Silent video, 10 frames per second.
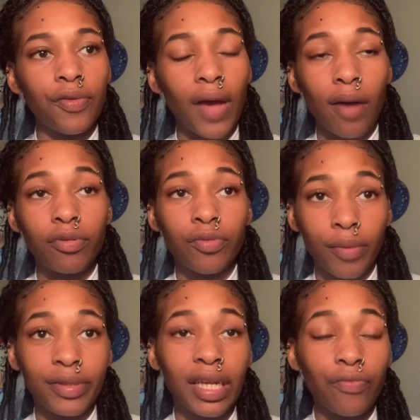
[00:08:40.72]
I was
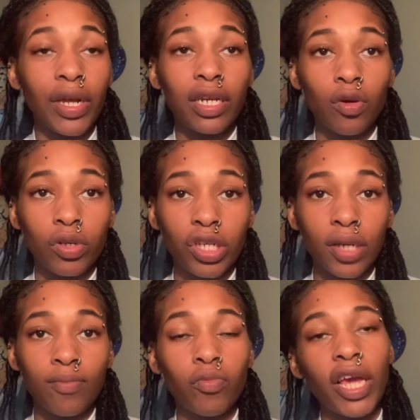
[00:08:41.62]
getting ready to go to
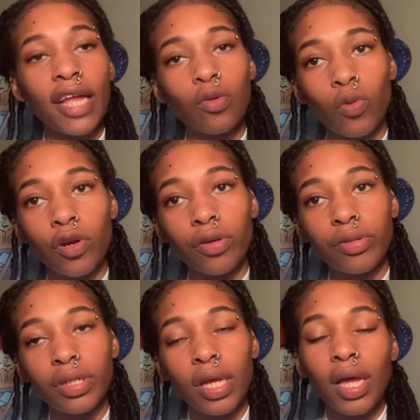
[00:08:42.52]
gym. We had the
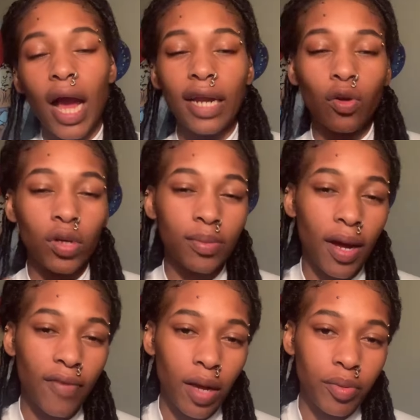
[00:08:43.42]
words. I noticed my
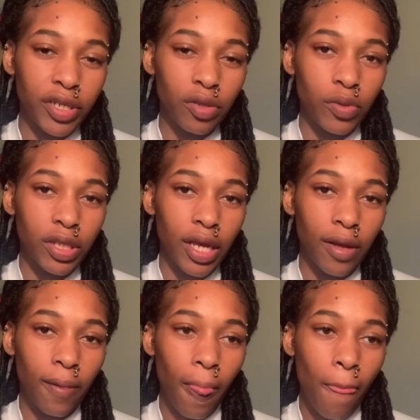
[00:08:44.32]
vibration went down.